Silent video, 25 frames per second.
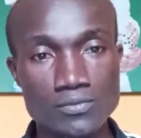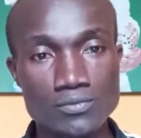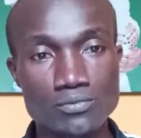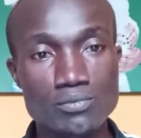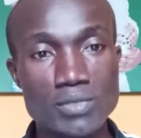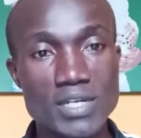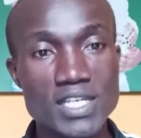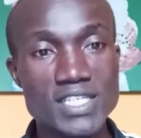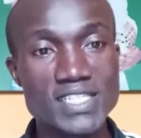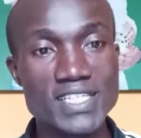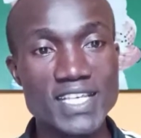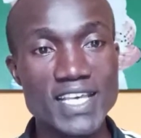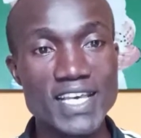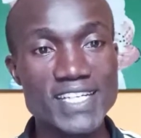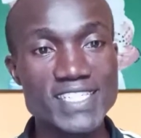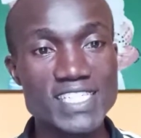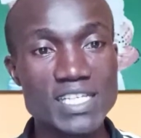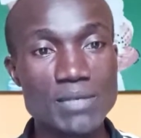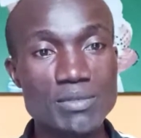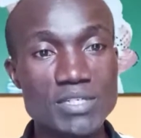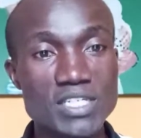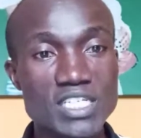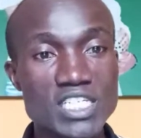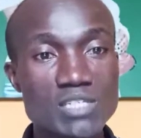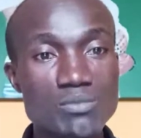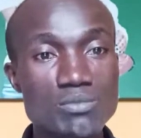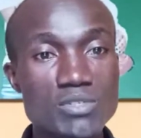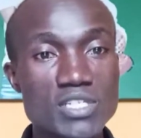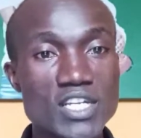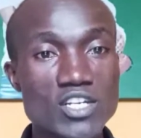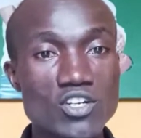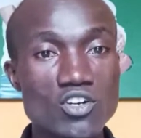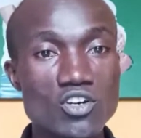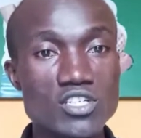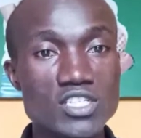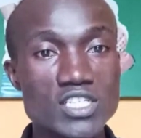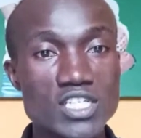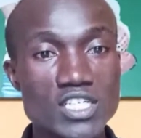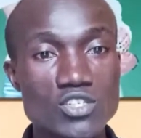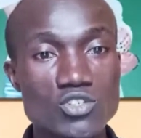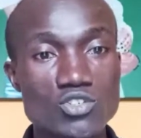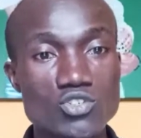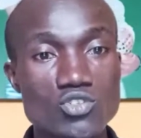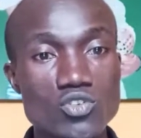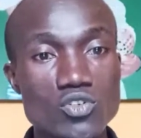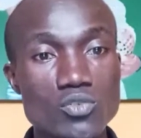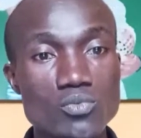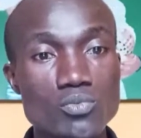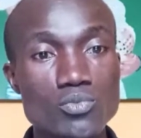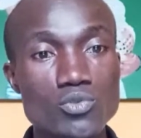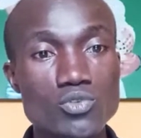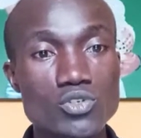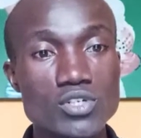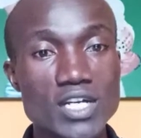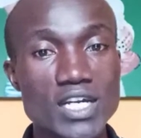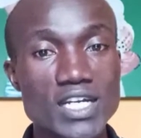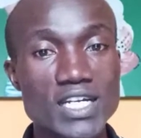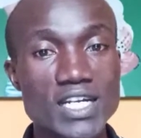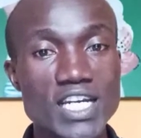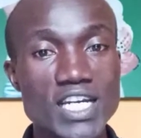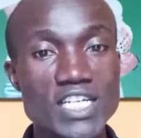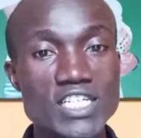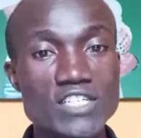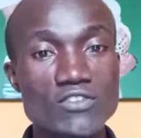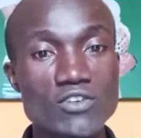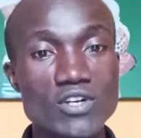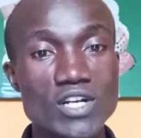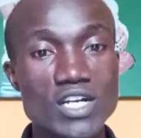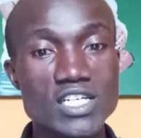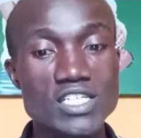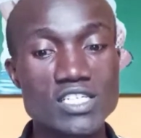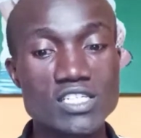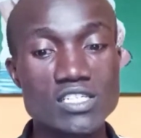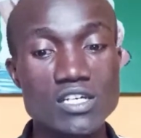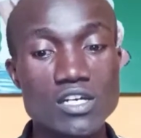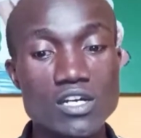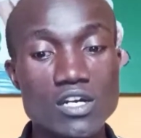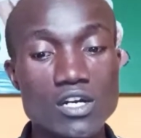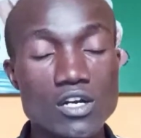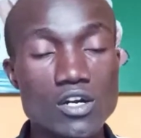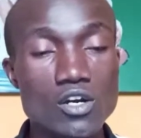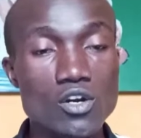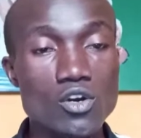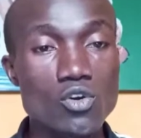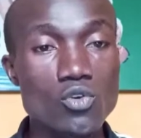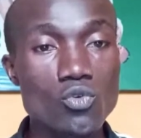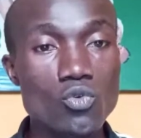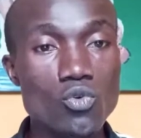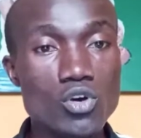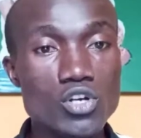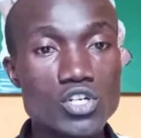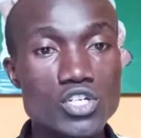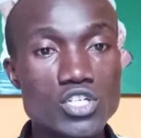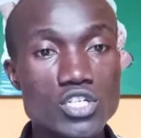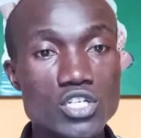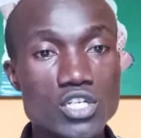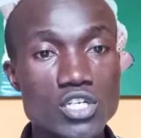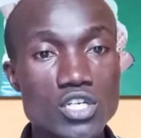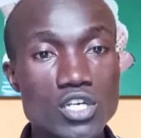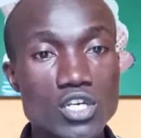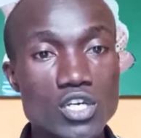place the excerpt in its immediate context, you should write for us what